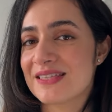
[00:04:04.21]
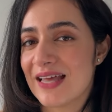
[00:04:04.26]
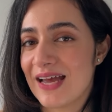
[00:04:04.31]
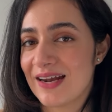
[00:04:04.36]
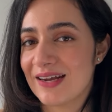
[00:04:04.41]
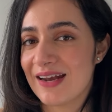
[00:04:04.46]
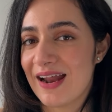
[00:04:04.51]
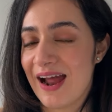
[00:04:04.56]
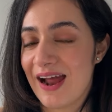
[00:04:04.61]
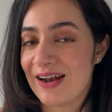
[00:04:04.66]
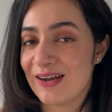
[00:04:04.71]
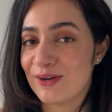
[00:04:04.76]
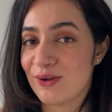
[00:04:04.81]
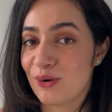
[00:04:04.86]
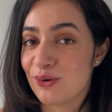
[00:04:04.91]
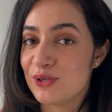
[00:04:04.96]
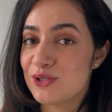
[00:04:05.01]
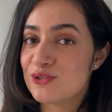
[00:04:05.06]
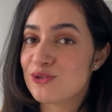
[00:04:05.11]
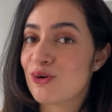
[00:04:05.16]
that at
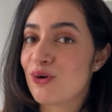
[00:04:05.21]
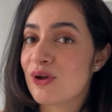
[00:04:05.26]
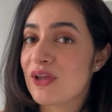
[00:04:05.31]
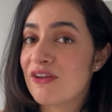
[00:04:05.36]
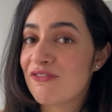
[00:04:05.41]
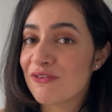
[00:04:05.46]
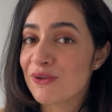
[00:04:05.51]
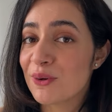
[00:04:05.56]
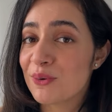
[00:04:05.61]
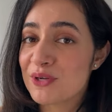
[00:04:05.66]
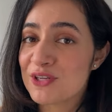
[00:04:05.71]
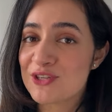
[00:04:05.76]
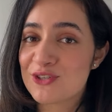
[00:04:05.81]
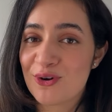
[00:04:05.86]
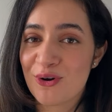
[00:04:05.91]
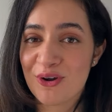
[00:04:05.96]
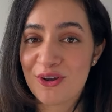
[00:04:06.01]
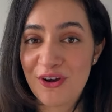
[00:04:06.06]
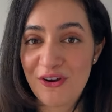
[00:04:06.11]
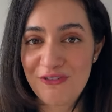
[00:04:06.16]
all. So if you
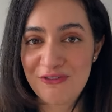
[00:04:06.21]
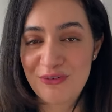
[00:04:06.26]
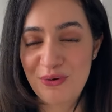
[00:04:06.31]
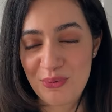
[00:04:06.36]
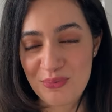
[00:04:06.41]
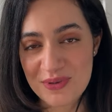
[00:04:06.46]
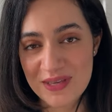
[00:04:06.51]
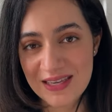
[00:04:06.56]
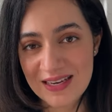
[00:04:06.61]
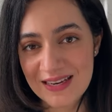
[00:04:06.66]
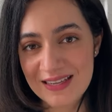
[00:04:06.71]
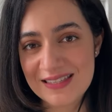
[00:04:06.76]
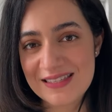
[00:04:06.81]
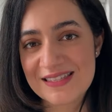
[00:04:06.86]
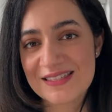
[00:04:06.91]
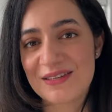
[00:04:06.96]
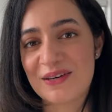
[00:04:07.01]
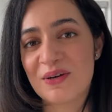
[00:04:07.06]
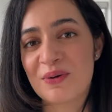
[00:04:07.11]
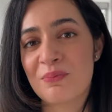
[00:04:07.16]
enjoy a foamy
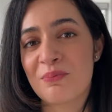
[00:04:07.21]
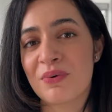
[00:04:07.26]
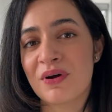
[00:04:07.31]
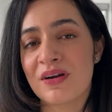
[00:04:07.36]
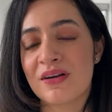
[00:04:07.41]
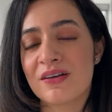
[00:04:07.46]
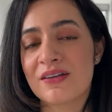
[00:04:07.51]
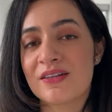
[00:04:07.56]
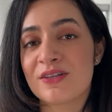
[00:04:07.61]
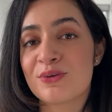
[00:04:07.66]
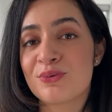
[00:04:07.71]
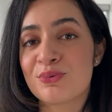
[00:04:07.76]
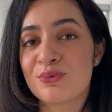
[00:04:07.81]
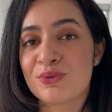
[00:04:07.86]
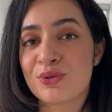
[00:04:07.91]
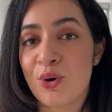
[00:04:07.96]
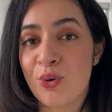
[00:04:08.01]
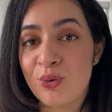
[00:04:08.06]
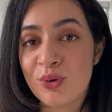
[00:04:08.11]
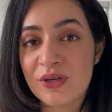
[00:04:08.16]
cleanser but you
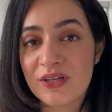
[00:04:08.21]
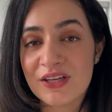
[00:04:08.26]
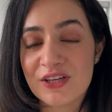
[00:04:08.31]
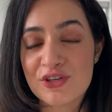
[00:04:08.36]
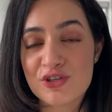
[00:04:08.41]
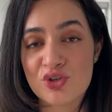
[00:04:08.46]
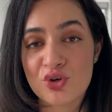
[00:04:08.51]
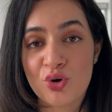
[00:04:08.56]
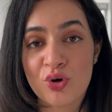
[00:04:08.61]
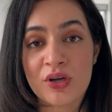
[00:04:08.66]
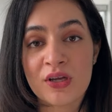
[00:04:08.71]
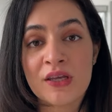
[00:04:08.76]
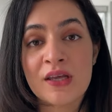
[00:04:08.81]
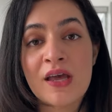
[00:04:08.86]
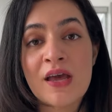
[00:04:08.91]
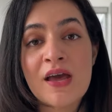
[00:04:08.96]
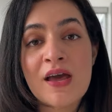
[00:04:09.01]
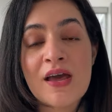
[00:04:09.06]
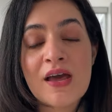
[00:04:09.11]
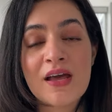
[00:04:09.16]
don't enjoy
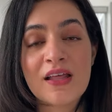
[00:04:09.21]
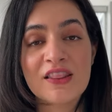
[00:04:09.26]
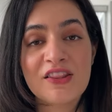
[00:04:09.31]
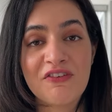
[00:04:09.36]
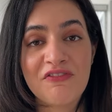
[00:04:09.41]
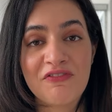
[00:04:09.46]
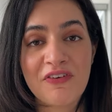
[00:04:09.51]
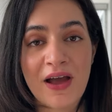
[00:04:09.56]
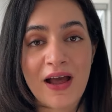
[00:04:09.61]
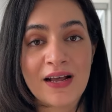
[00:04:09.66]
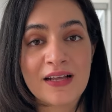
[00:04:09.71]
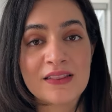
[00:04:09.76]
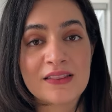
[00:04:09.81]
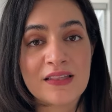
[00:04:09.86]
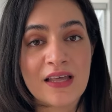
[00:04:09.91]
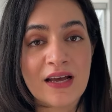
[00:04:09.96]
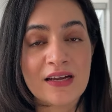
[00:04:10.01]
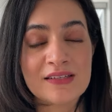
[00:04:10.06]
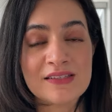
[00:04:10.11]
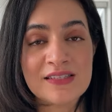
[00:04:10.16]
the fact
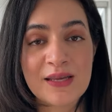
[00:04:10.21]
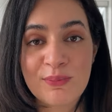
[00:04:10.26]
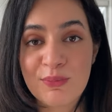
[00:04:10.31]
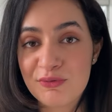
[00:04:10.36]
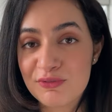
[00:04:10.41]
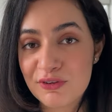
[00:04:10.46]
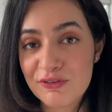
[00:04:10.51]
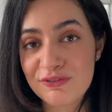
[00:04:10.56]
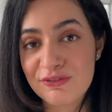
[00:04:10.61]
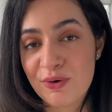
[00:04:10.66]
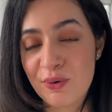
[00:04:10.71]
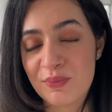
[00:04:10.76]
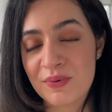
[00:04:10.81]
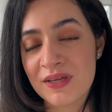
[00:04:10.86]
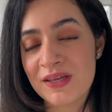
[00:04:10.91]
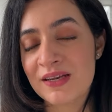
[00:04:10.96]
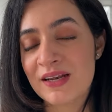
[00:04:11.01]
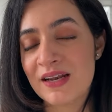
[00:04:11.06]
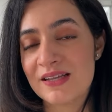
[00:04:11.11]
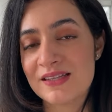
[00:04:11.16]
that some of the
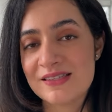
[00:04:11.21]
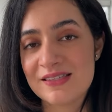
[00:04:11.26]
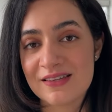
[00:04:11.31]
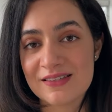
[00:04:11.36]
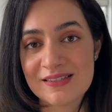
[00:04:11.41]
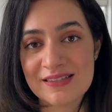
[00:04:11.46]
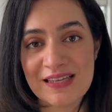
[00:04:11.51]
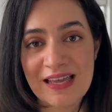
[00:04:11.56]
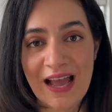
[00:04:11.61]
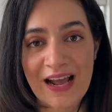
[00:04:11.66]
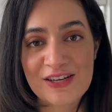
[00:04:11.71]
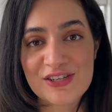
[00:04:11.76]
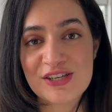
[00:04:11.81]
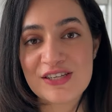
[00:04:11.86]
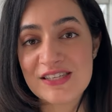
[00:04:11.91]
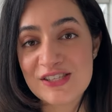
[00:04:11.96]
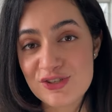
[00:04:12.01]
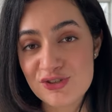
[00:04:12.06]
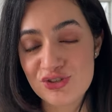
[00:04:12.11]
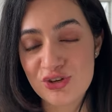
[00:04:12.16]
foaming cleansers, they actually
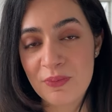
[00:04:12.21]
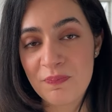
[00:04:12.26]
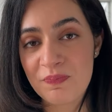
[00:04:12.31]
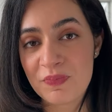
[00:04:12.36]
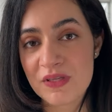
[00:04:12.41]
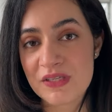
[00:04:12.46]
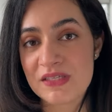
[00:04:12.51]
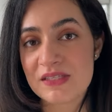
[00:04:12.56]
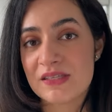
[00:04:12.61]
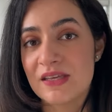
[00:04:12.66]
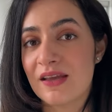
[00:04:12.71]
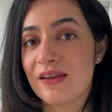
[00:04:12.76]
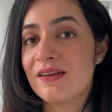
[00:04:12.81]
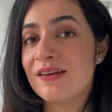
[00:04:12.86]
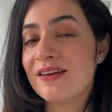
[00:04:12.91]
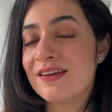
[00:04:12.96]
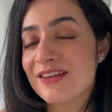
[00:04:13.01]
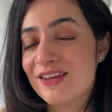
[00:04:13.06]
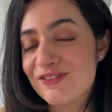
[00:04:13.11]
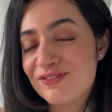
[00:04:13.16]
strip the
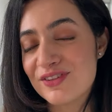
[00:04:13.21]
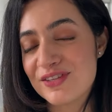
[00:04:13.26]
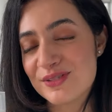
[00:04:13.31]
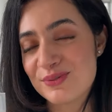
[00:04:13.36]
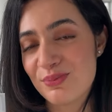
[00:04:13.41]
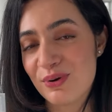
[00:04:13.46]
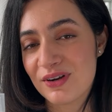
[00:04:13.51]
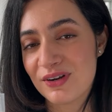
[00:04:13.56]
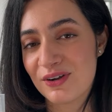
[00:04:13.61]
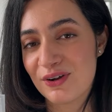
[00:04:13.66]
skin, give this one a